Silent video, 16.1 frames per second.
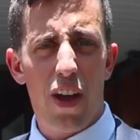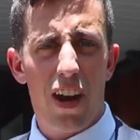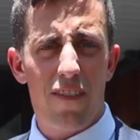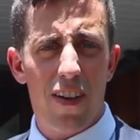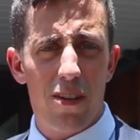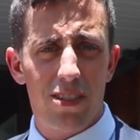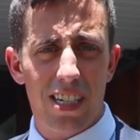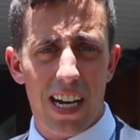thought
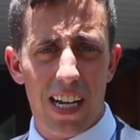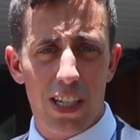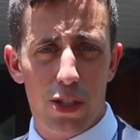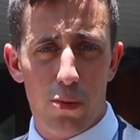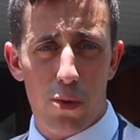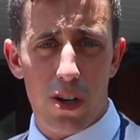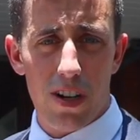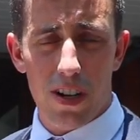if I was heading
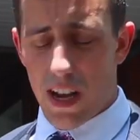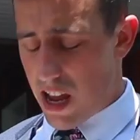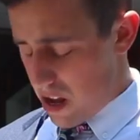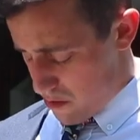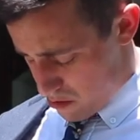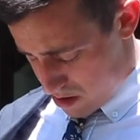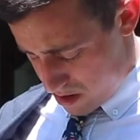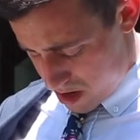to work,
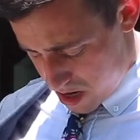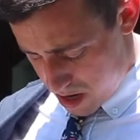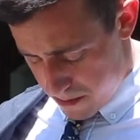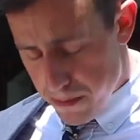I would